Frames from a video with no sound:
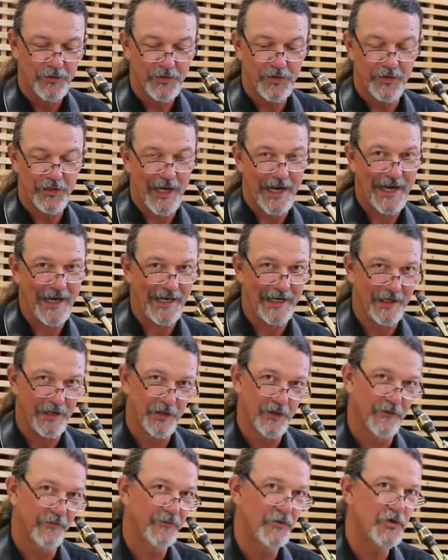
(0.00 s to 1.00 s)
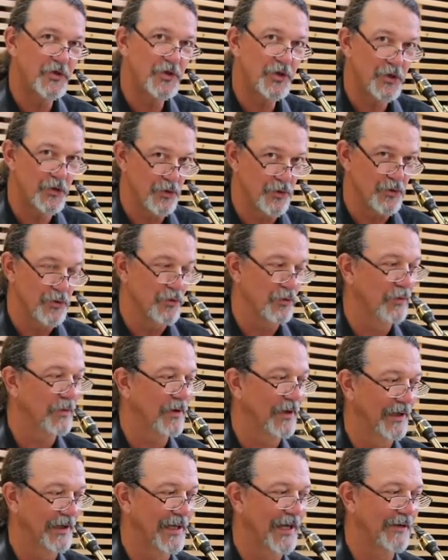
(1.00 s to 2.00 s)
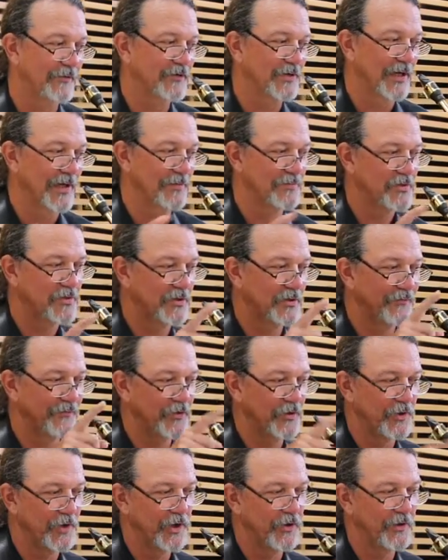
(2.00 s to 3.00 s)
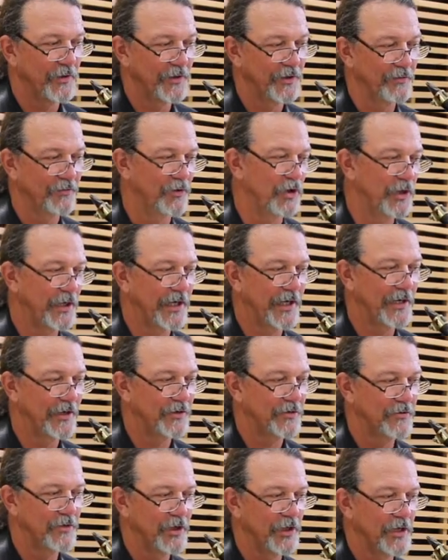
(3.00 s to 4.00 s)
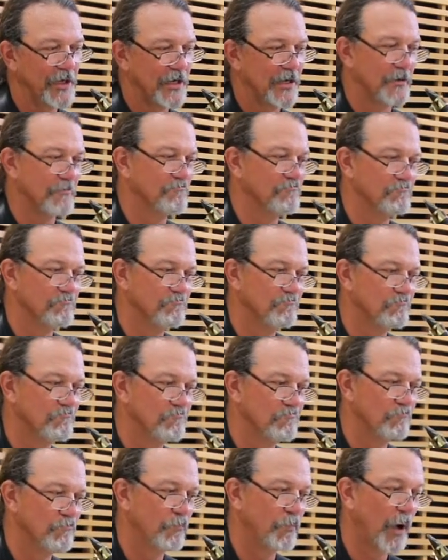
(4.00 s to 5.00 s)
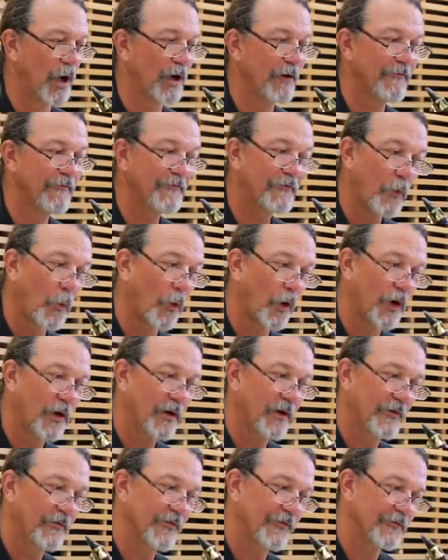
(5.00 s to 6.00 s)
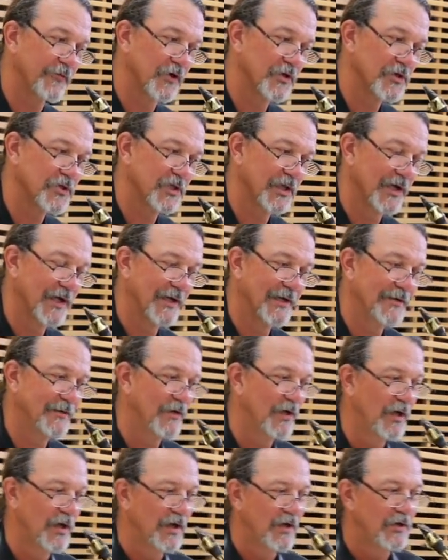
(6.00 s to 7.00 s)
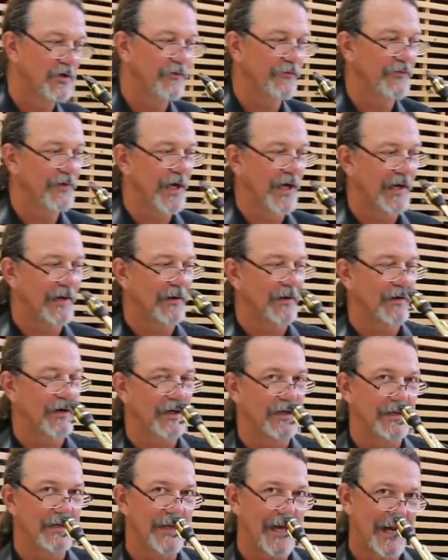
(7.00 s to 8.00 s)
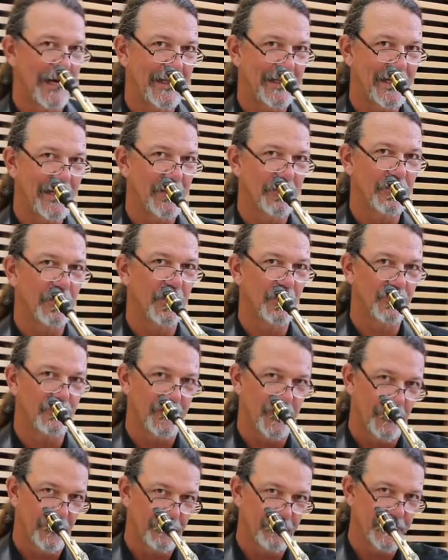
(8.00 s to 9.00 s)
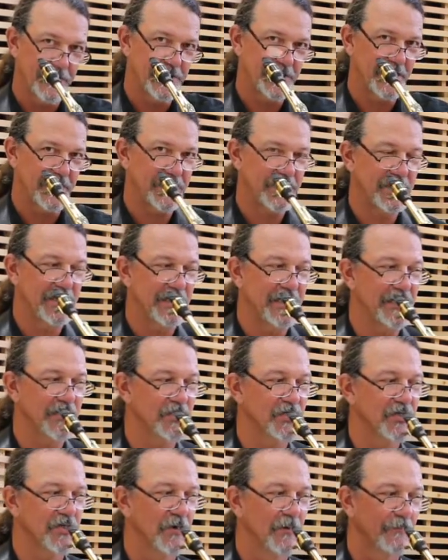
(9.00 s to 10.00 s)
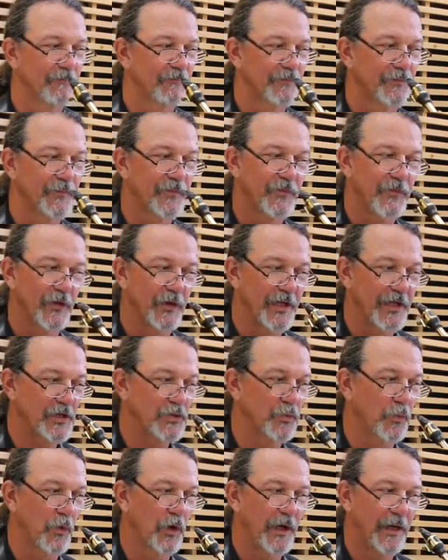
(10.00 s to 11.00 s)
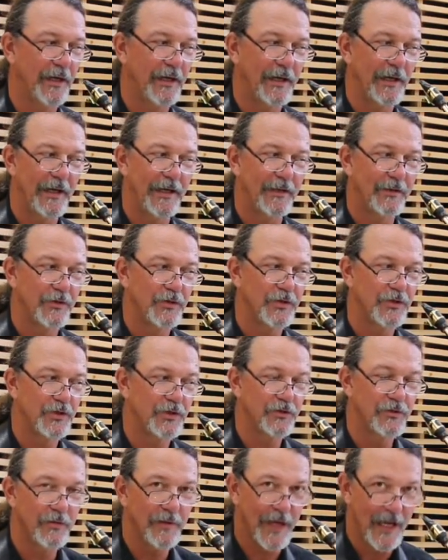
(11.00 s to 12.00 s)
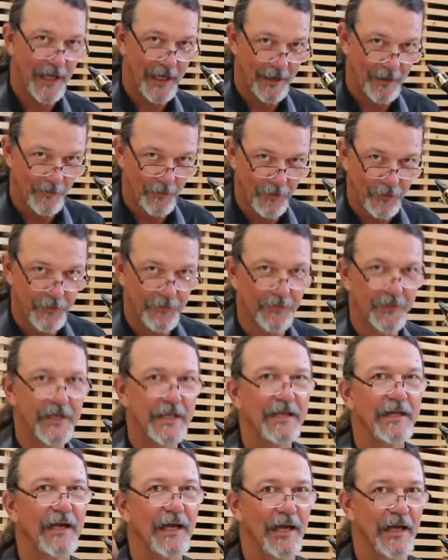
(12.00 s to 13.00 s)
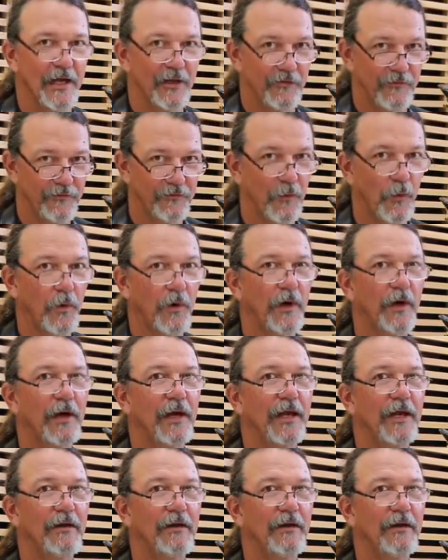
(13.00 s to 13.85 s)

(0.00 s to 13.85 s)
to the and of 2 a lot of times. If you go and look at bar 4 of the first line, you've got a dotted 8th note and then 3/16. So that's 1 and 2 and 3 and 4